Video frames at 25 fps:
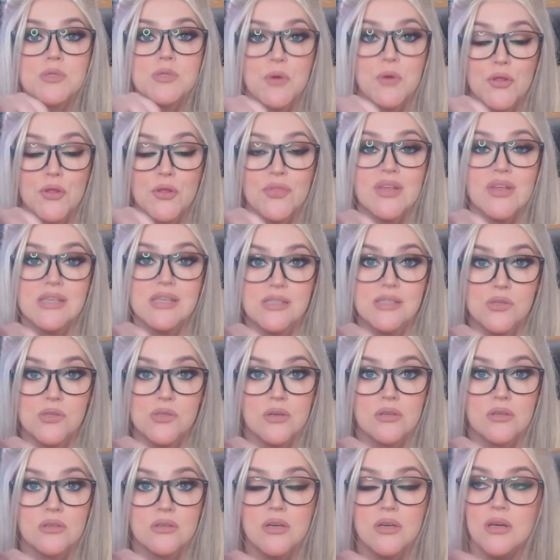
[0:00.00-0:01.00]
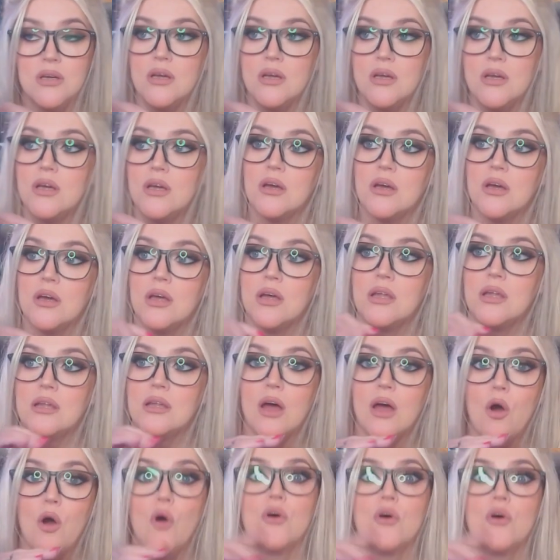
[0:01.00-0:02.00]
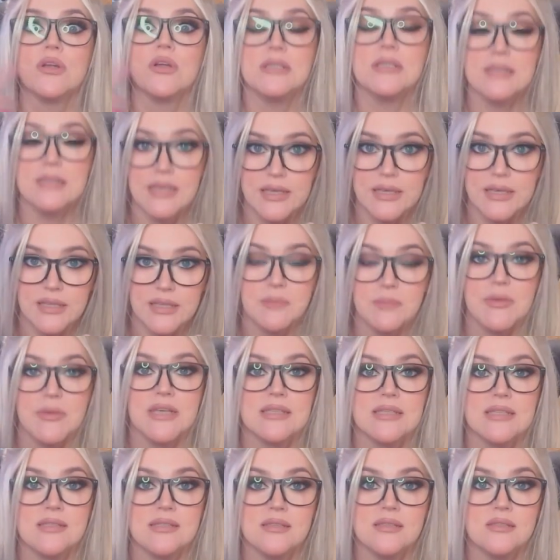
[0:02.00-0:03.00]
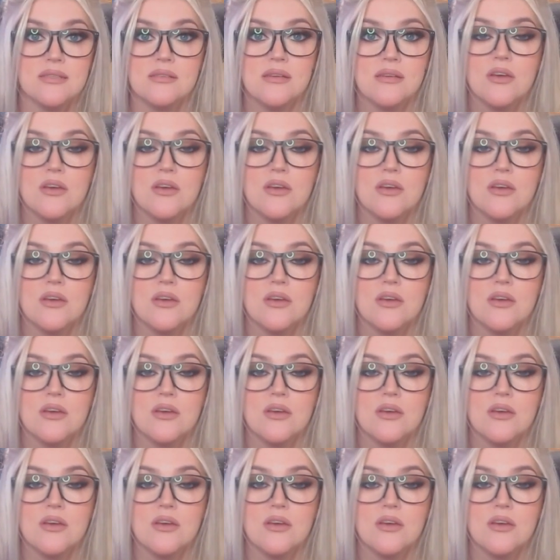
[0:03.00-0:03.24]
this on a daily basis.